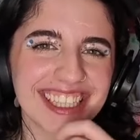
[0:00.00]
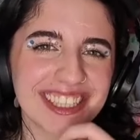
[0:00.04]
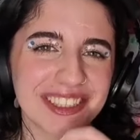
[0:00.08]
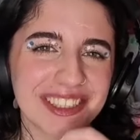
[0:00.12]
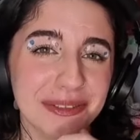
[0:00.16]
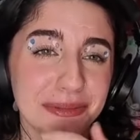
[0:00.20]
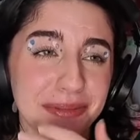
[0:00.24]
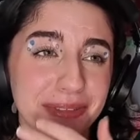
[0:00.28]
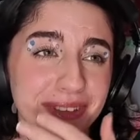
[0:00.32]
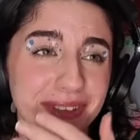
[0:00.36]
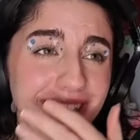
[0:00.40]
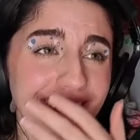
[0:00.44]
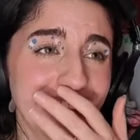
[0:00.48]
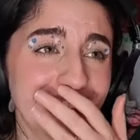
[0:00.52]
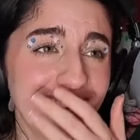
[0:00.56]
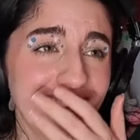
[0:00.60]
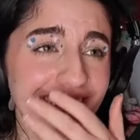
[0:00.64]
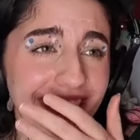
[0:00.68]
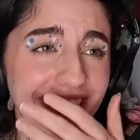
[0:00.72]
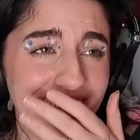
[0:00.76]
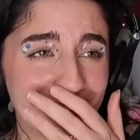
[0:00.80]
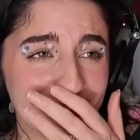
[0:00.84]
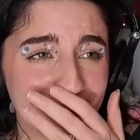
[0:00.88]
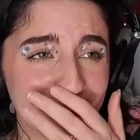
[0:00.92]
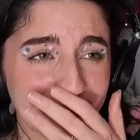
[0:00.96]
That's really
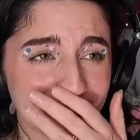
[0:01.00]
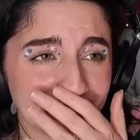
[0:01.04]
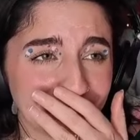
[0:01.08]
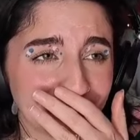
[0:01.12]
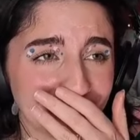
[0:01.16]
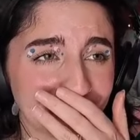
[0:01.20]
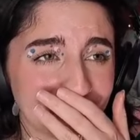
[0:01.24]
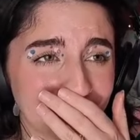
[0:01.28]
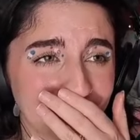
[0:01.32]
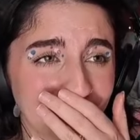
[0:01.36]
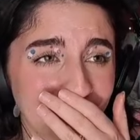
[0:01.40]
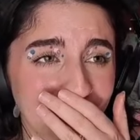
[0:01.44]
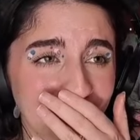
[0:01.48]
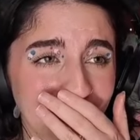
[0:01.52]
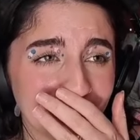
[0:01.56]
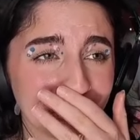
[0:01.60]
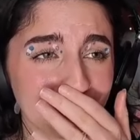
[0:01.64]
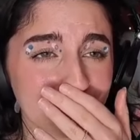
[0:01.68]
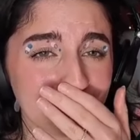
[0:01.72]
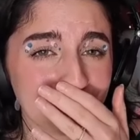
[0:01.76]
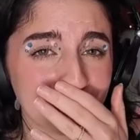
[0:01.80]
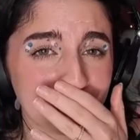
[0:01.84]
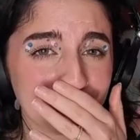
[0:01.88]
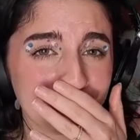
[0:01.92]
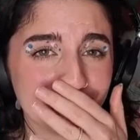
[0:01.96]
evil
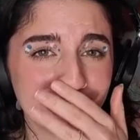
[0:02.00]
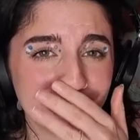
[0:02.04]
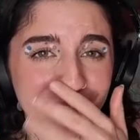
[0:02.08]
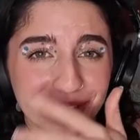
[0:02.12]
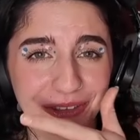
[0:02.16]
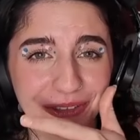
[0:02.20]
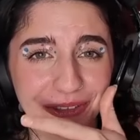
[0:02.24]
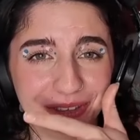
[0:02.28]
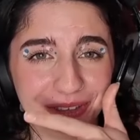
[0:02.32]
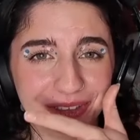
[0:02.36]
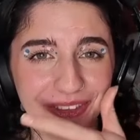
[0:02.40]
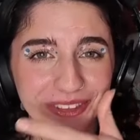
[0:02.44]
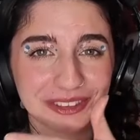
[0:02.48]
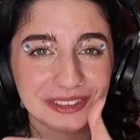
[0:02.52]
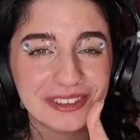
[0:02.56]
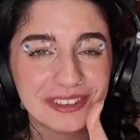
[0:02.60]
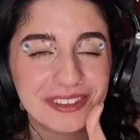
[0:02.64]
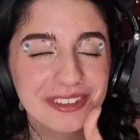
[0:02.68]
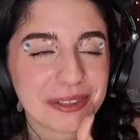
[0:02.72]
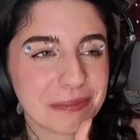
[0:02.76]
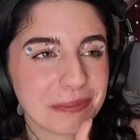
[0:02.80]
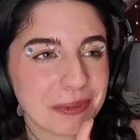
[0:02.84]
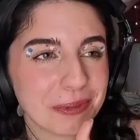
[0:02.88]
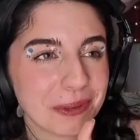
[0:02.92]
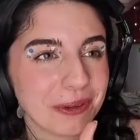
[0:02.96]
of the producers
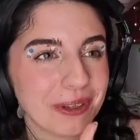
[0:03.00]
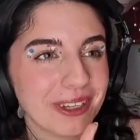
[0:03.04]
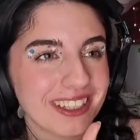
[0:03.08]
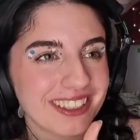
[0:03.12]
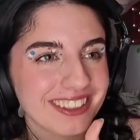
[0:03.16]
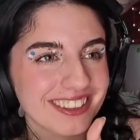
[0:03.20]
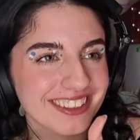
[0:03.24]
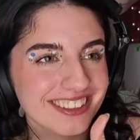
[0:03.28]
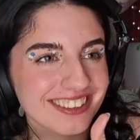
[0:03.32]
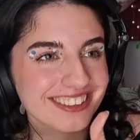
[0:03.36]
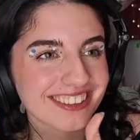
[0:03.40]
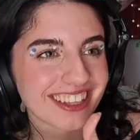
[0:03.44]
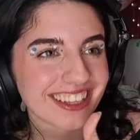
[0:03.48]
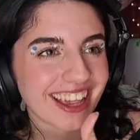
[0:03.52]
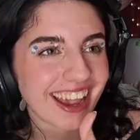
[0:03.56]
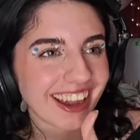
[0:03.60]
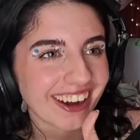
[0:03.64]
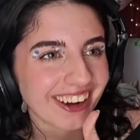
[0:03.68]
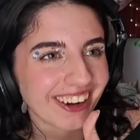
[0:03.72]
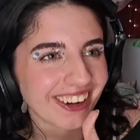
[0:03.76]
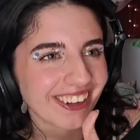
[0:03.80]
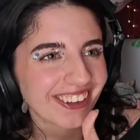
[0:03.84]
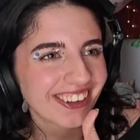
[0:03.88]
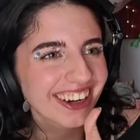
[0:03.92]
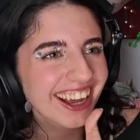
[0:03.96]
to put in
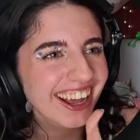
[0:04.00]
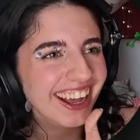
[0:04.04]
Sal.